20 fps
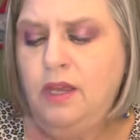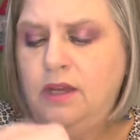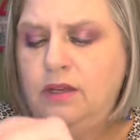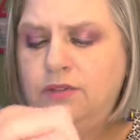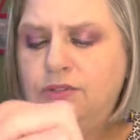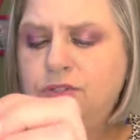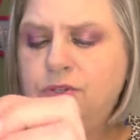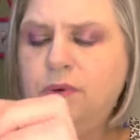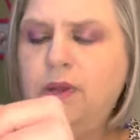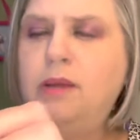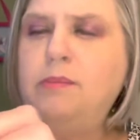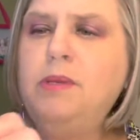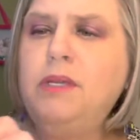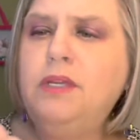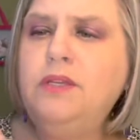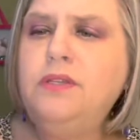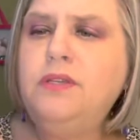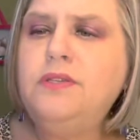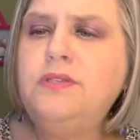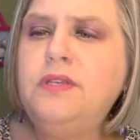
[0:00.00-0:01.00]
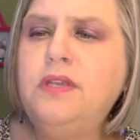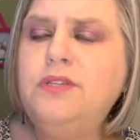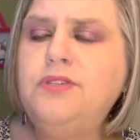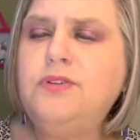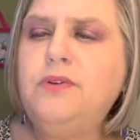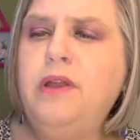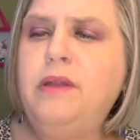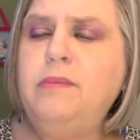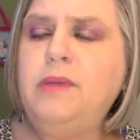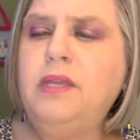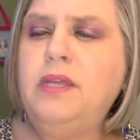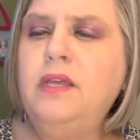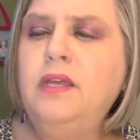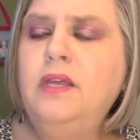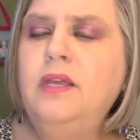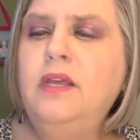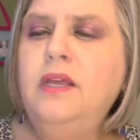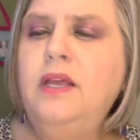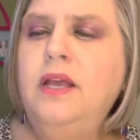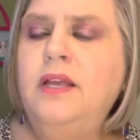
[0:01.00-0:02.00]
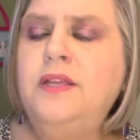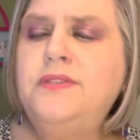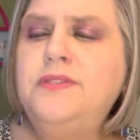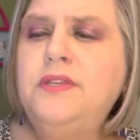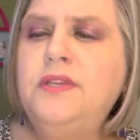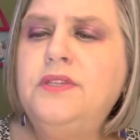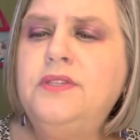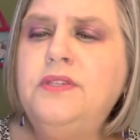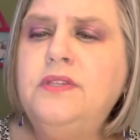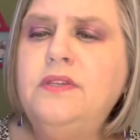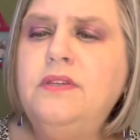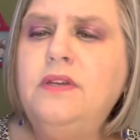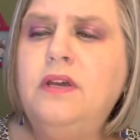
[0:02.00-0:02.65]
Ceramic. It does say ceramic. It says,